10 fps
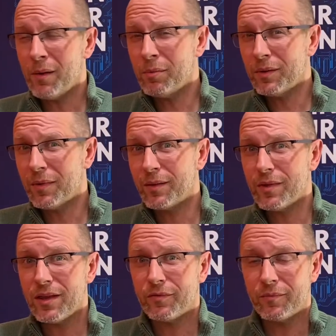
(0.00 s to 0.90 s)
maybe
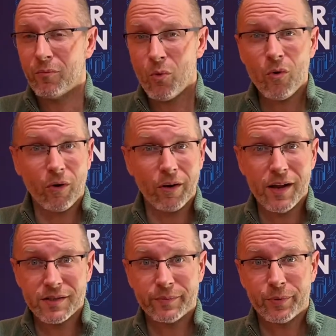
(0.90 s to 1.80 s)
even more
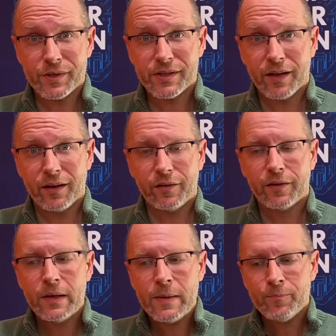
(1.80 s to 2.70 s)
as a percentage.
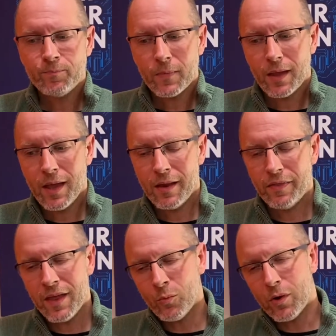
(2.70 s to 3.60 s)

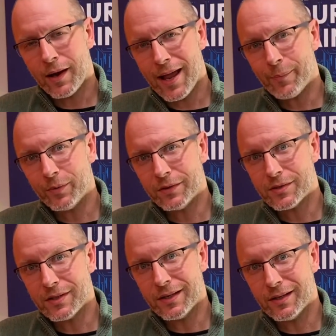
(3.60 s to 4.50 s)
And then what
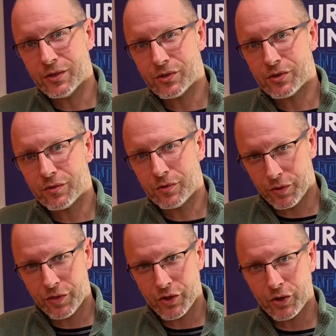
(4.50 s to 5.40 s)
happens is the
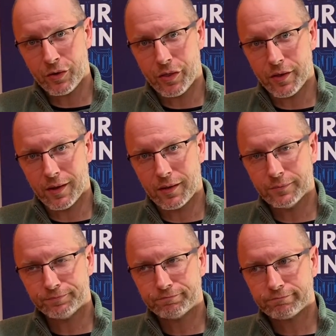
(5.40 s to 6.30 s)
third
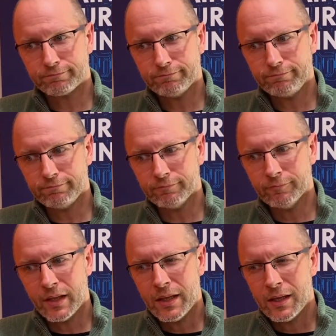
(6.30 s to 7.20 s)
thing,
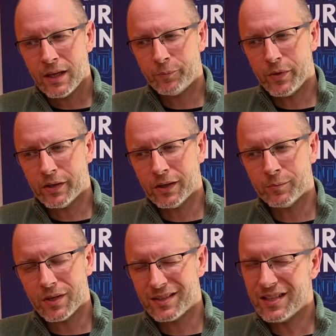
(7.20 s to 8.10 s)

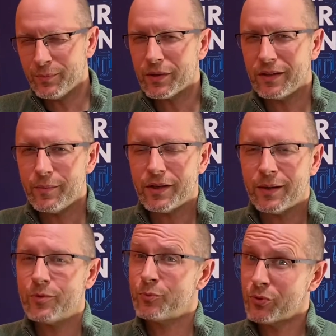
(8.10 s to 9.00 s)
it typically
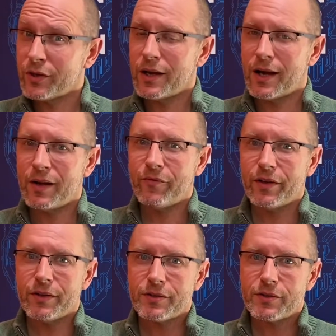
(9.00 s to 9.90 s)
becomes pretty
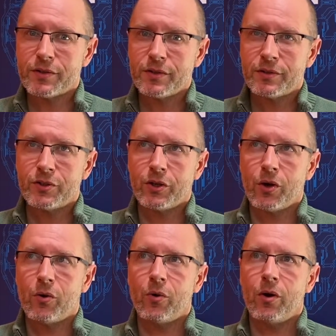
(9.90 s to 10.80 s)
obvious to
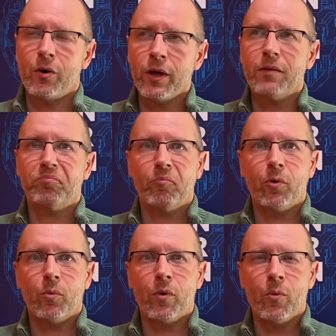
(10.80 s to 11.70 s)
go, okay,
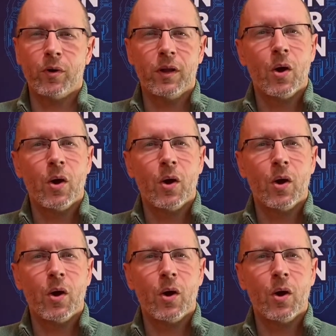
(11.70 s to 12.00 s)
well,